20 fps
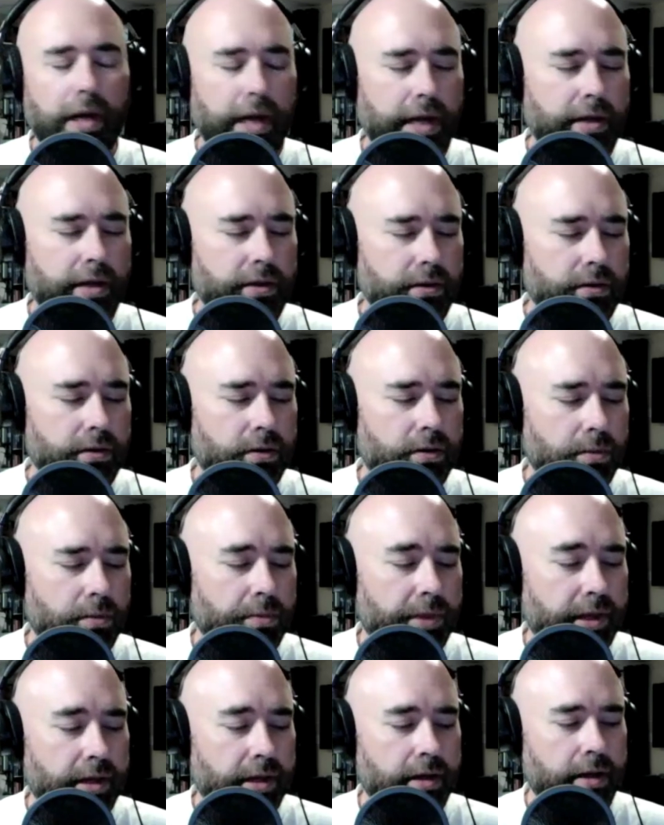I do
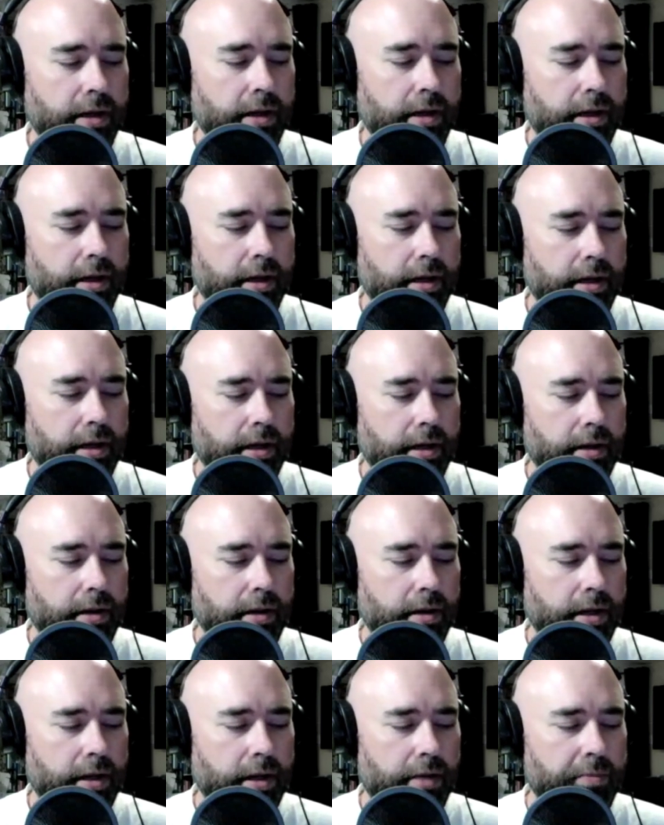hope that
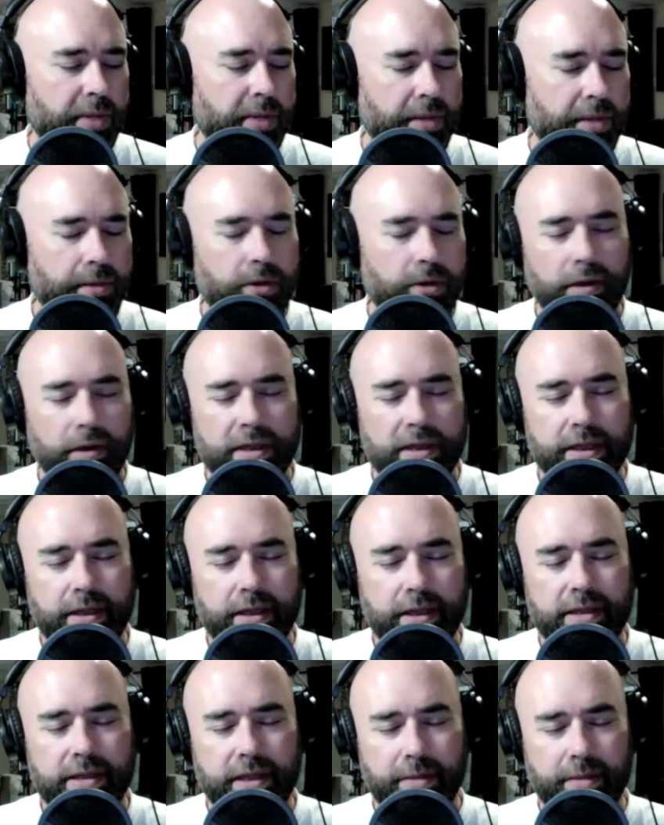people who are listening
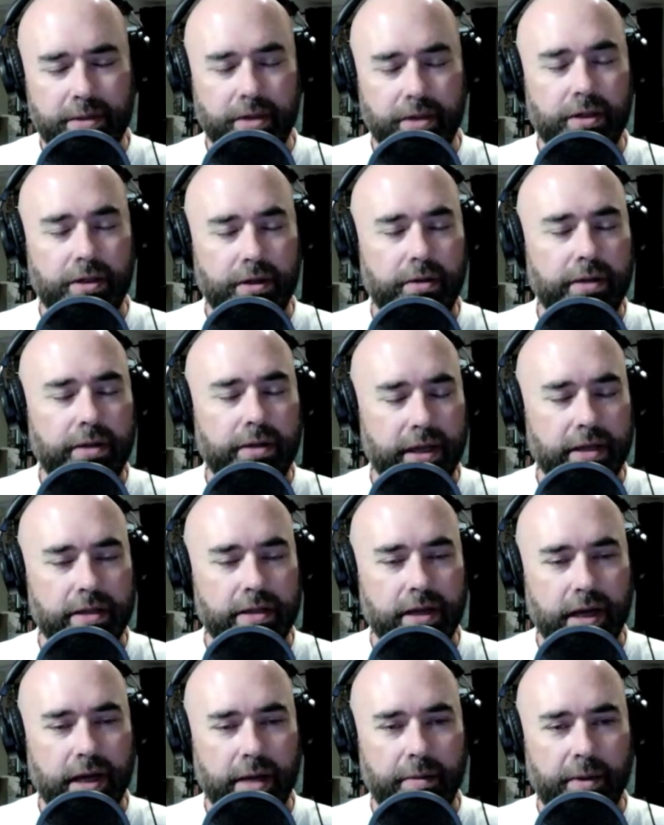to this episode do take the
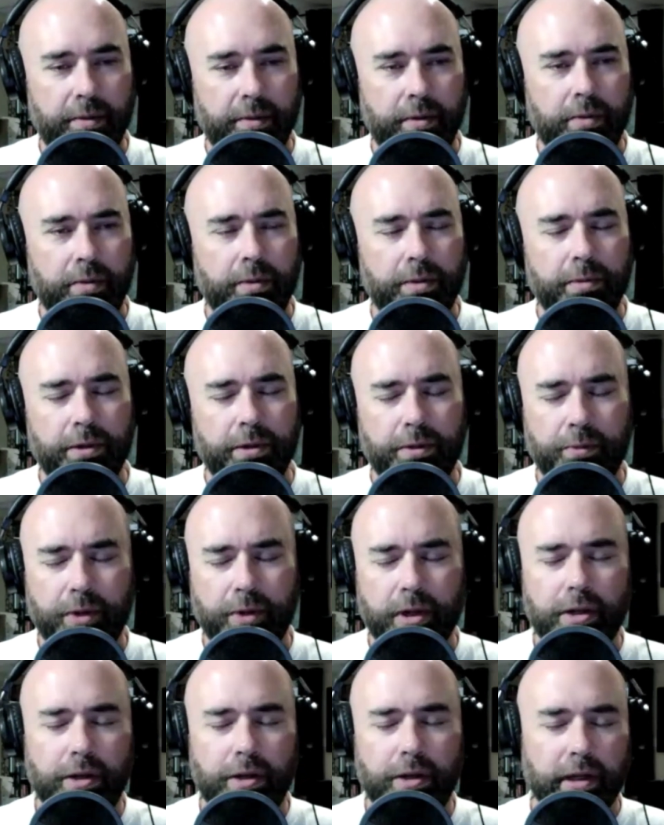time, and we'll
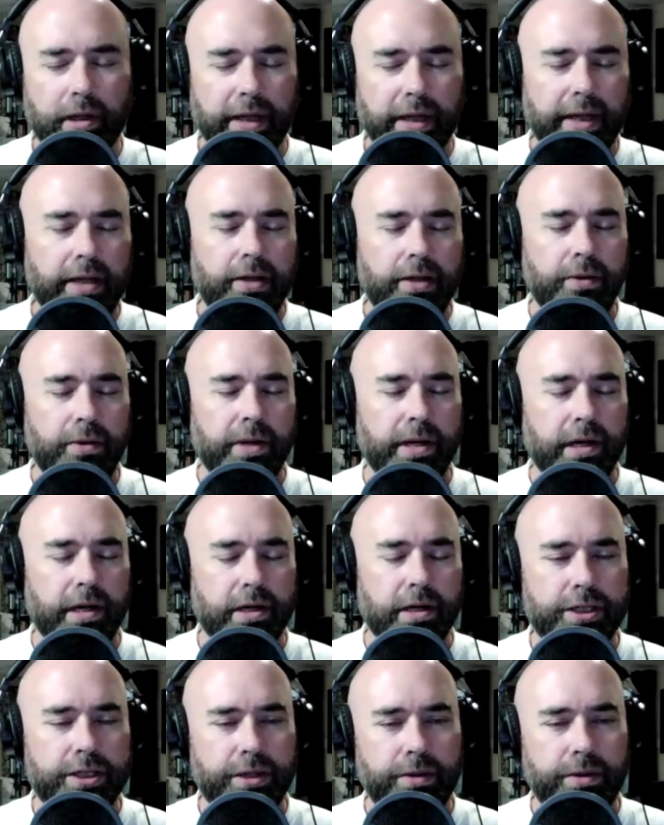include a link to it in
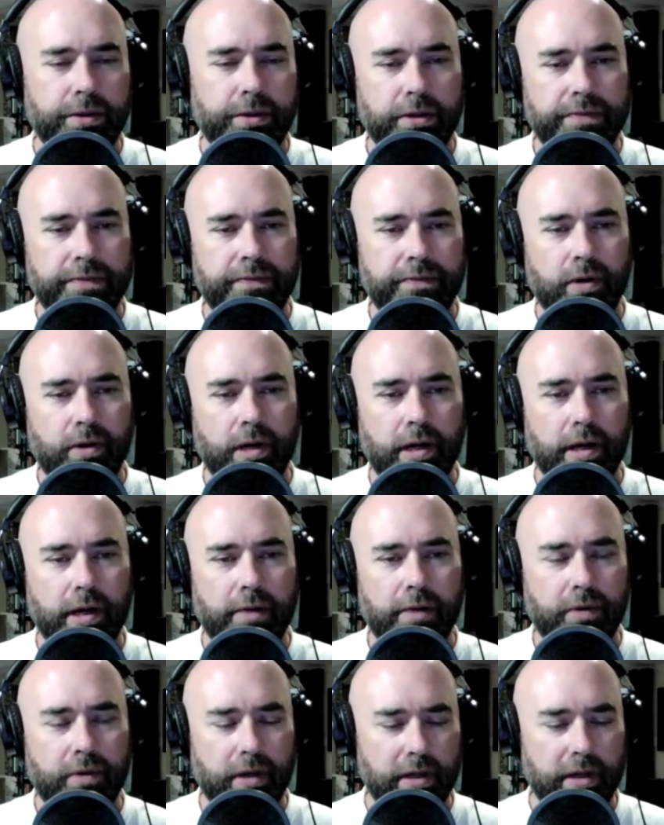our show notes for
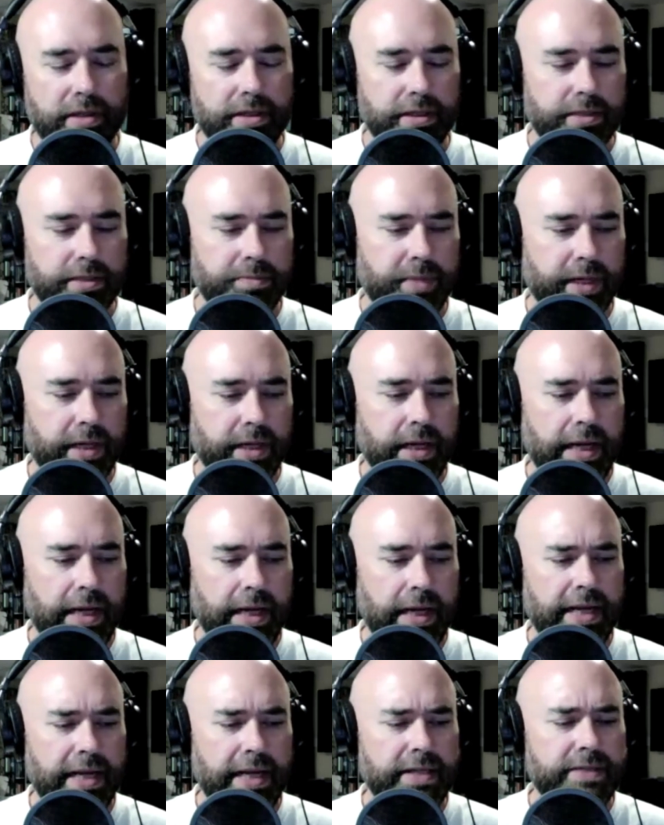our listeners. But
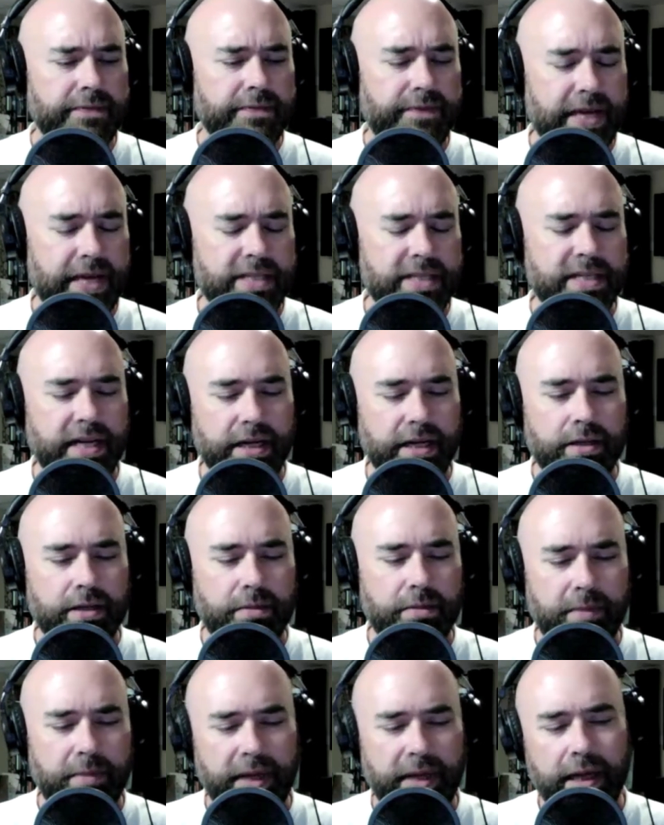it's fascinating
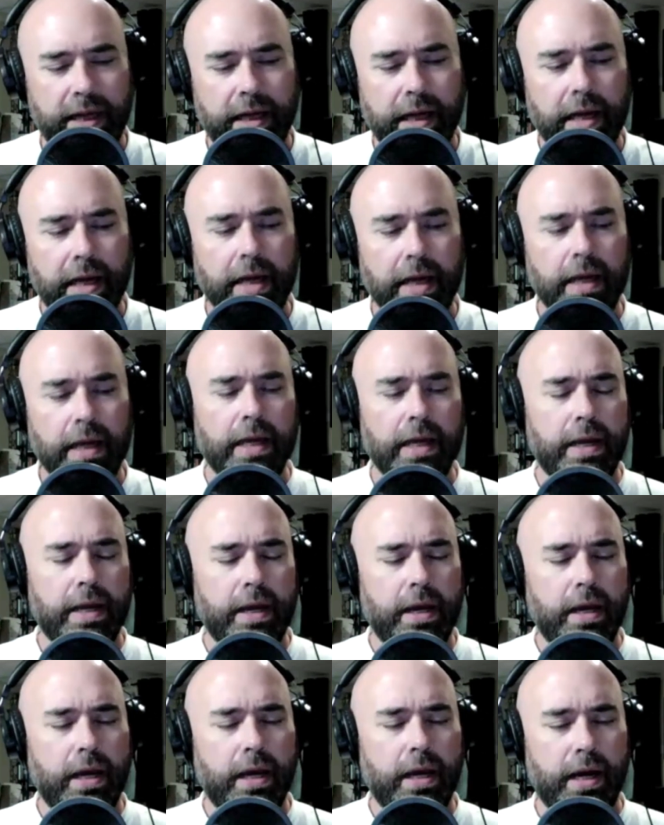to me,
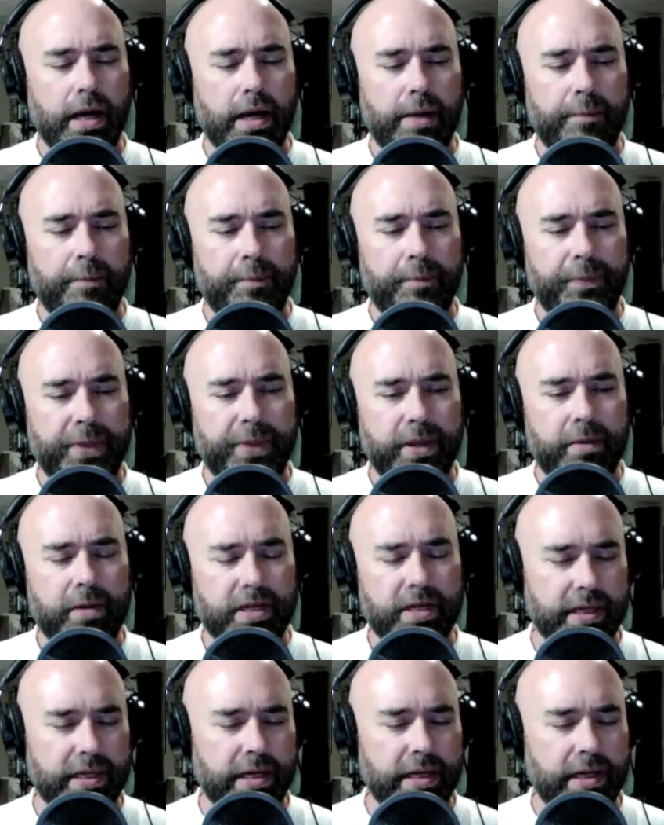
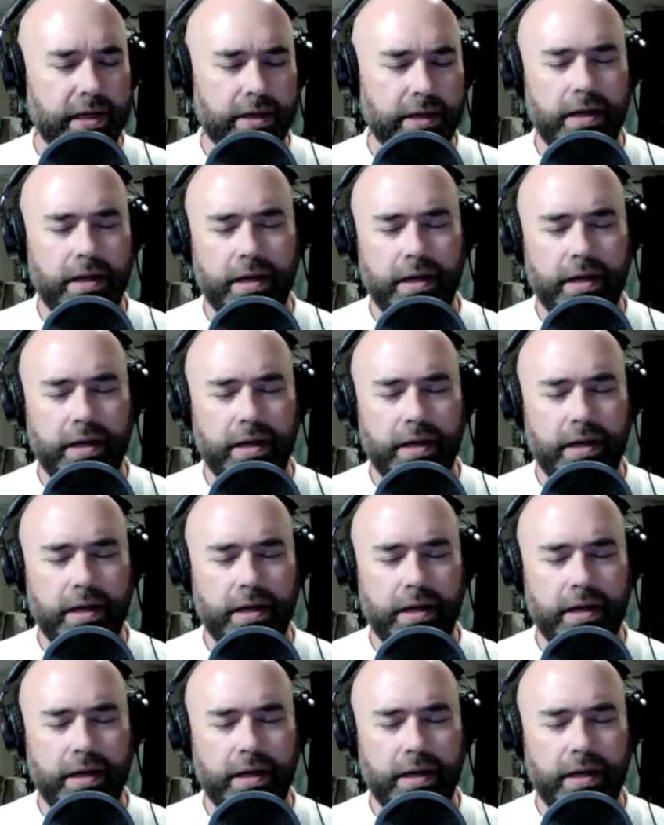because a